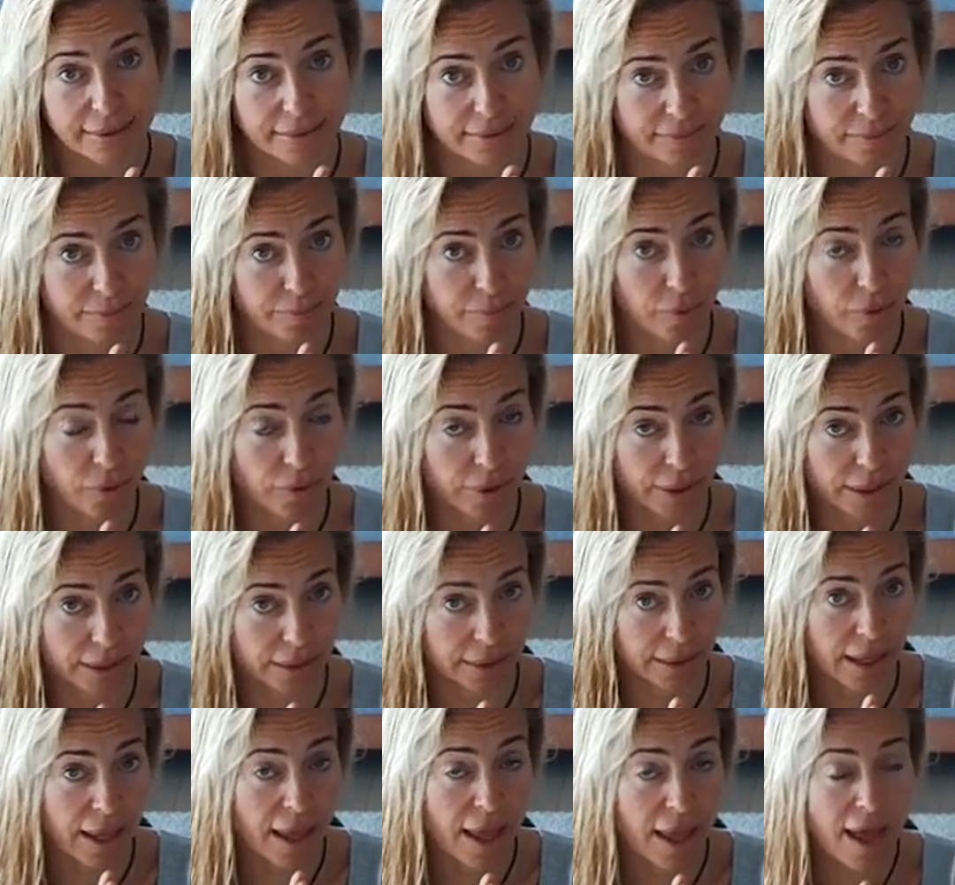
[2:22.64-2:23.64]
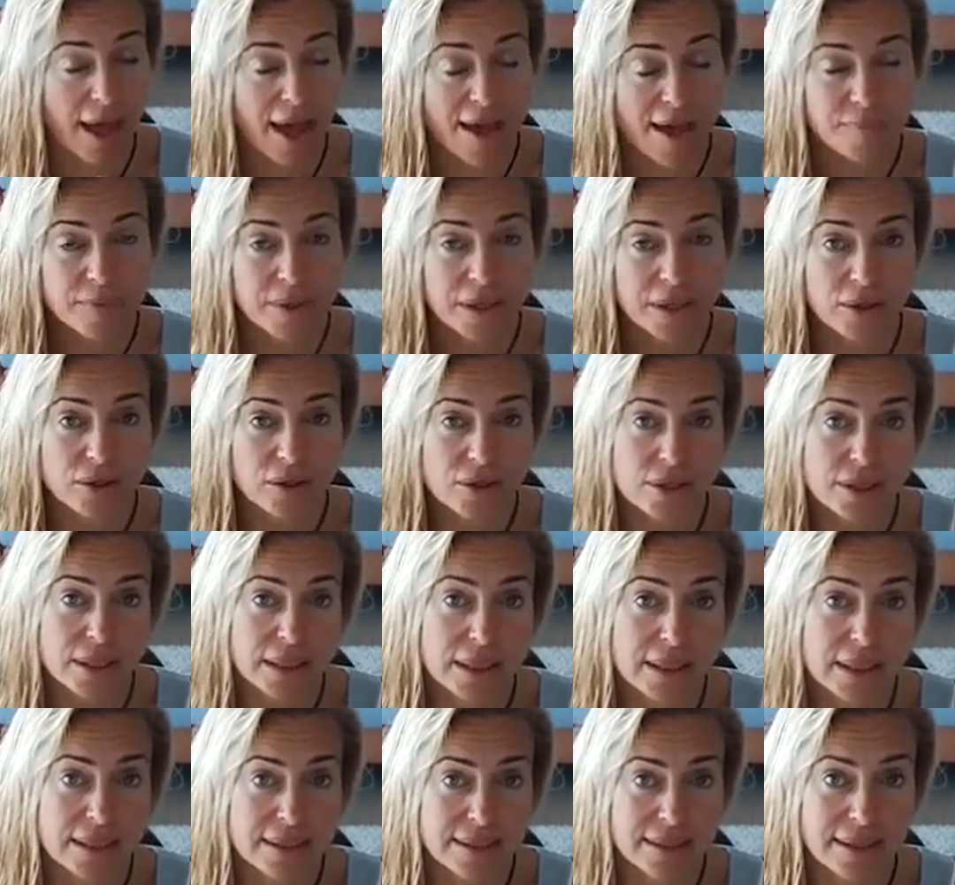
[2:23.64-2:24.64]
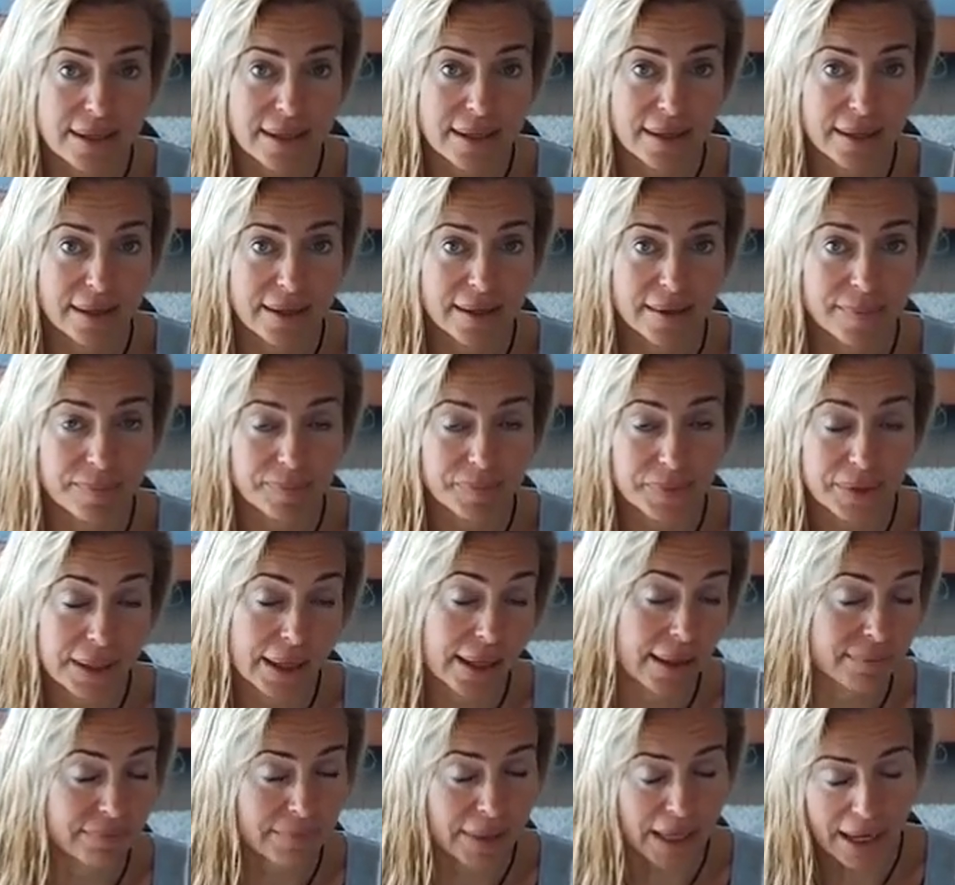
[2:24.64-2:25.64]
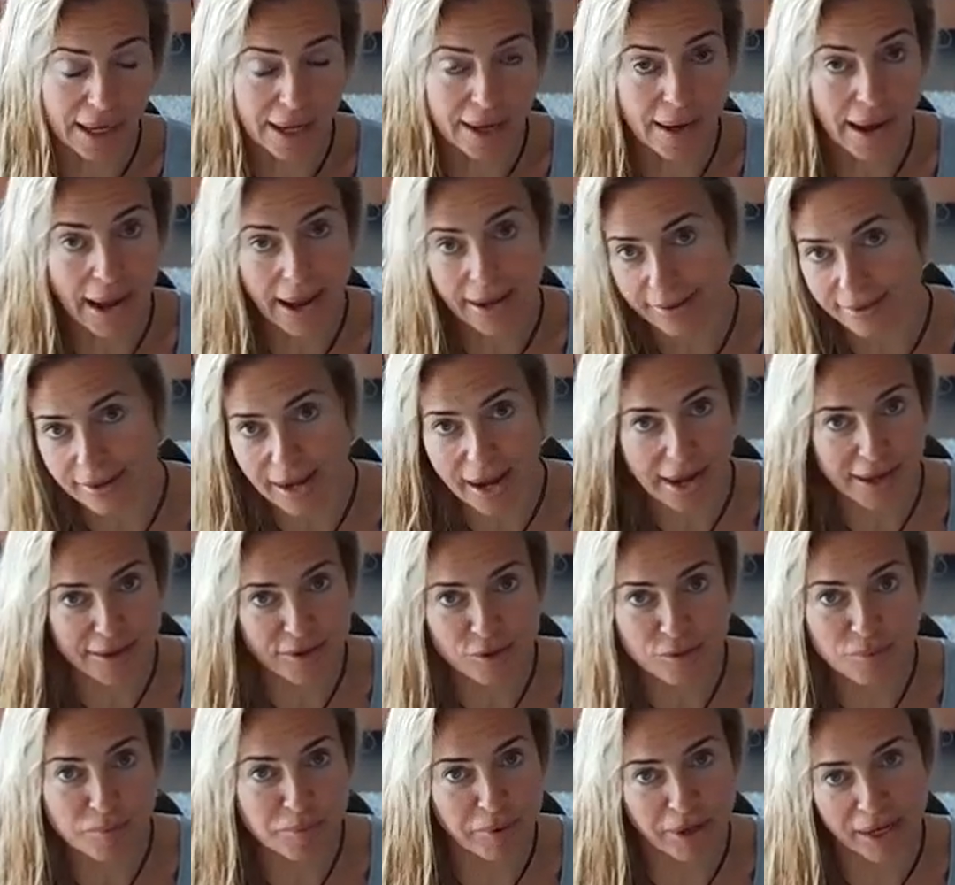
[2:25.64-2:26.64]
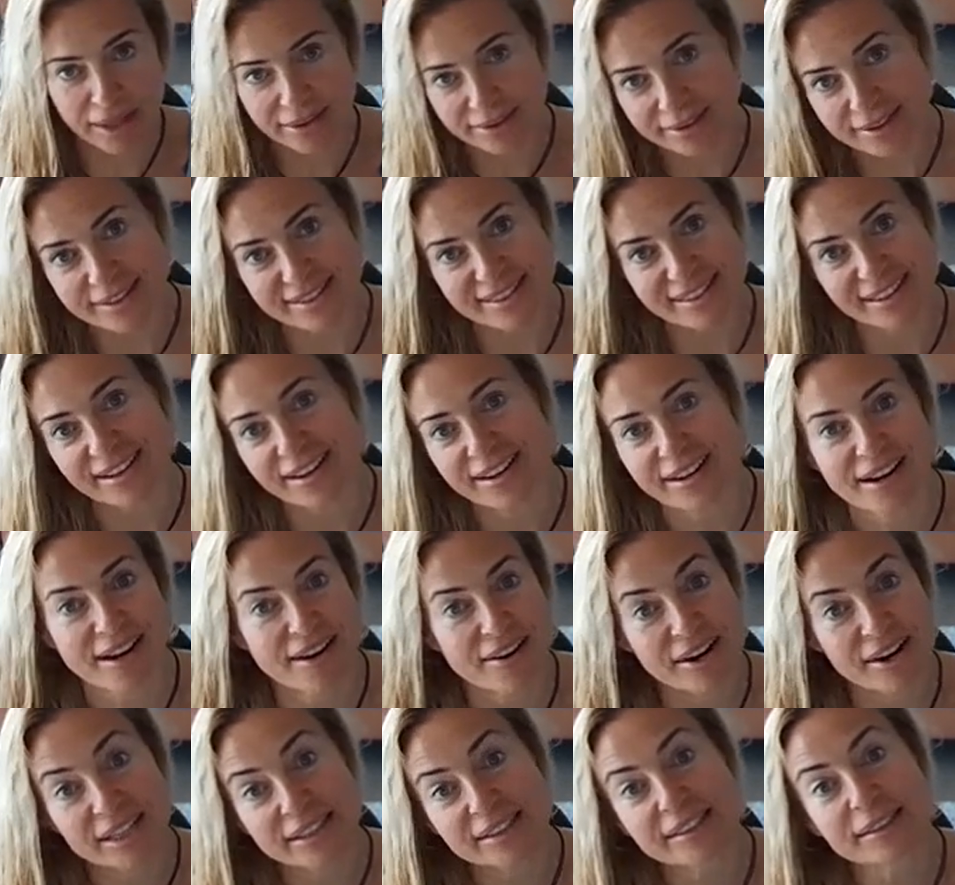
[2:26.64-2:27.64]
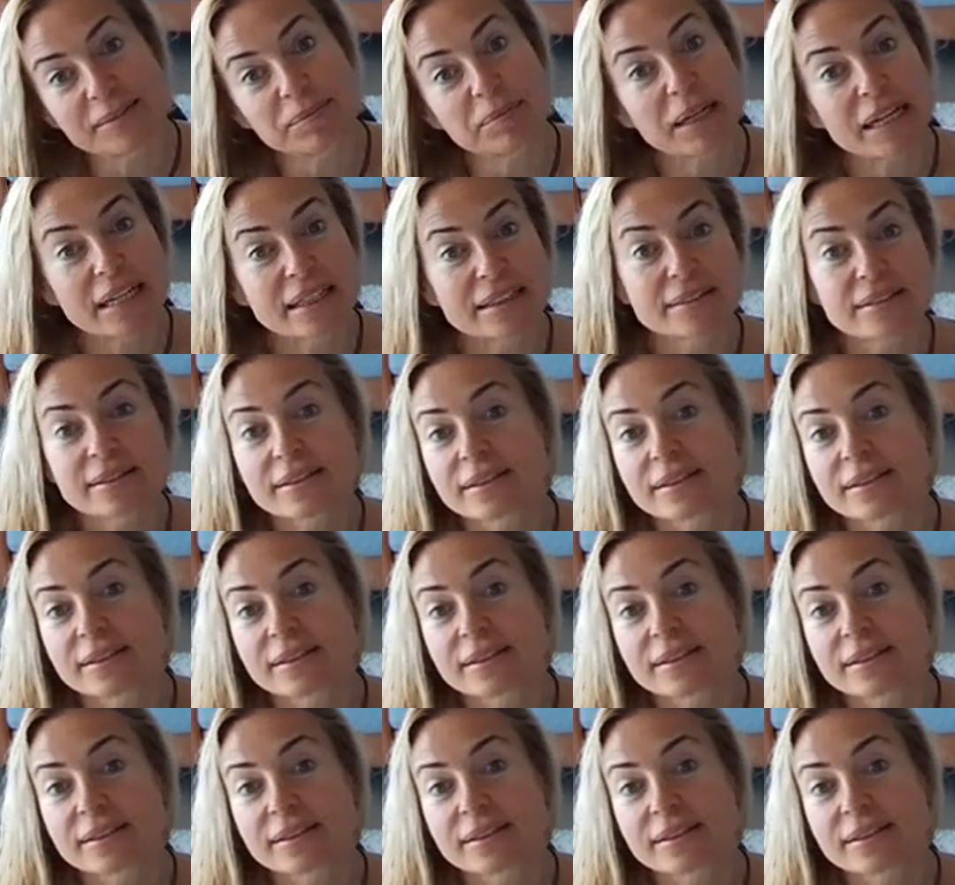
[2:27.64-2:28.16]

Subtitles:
point, because it's I don't practice karate, but